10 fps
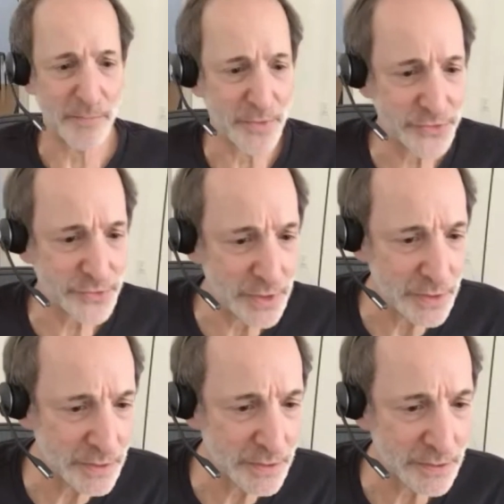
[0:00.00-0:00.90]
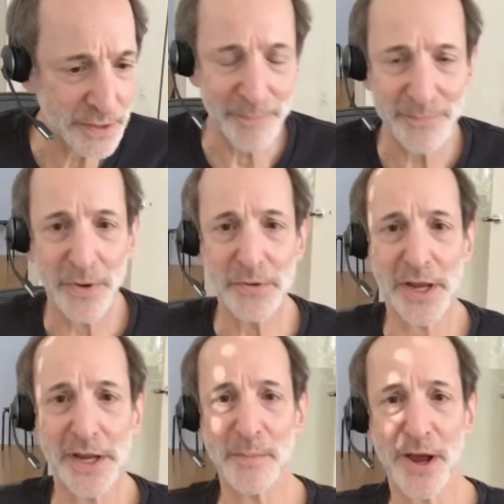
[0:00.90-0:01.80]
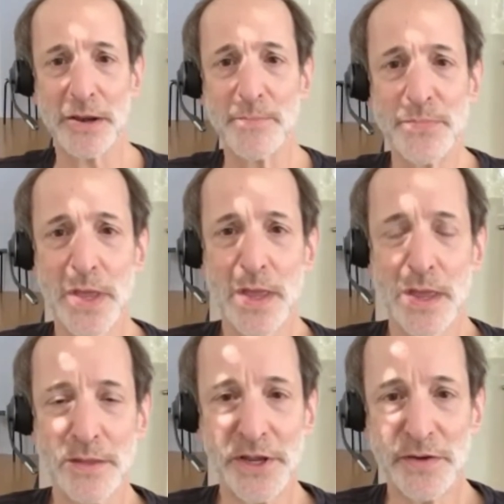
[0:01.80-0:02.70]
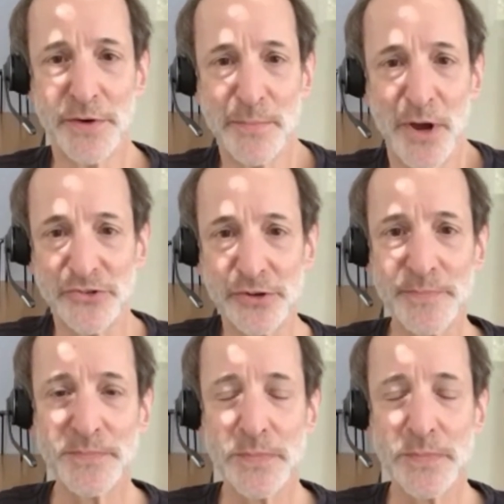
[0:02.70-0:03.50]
Let's see. Yep, okay, I'm on. Thank you very much.